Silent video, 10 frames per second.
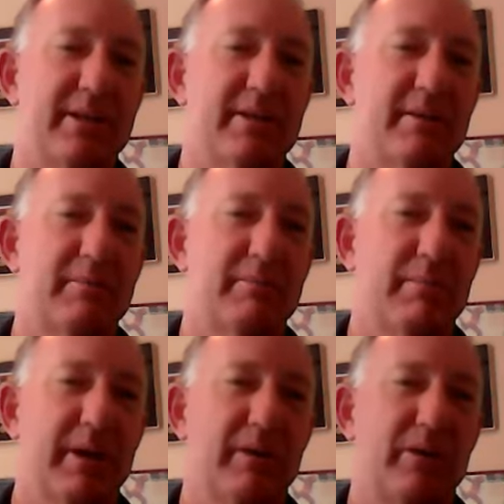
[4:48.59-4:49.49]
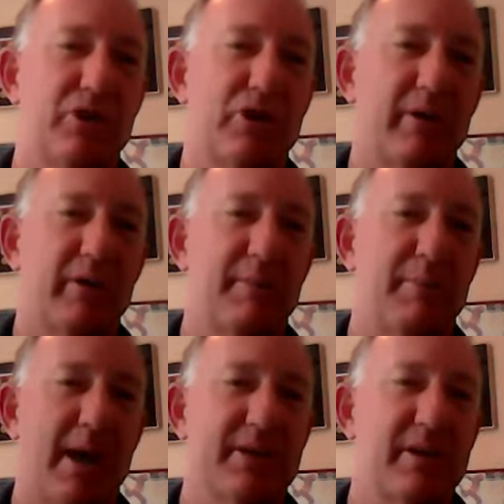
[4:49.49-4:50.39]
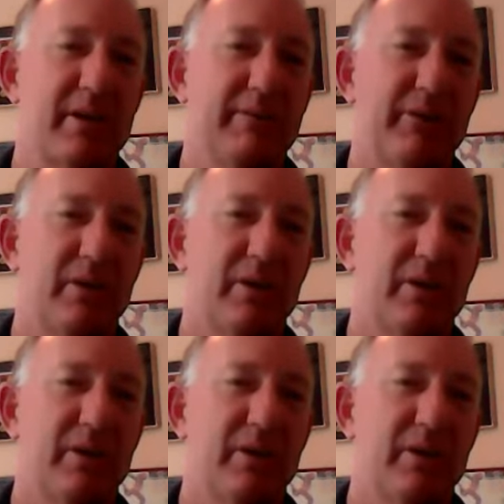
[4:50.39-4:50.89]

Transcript: Has it been generally positive?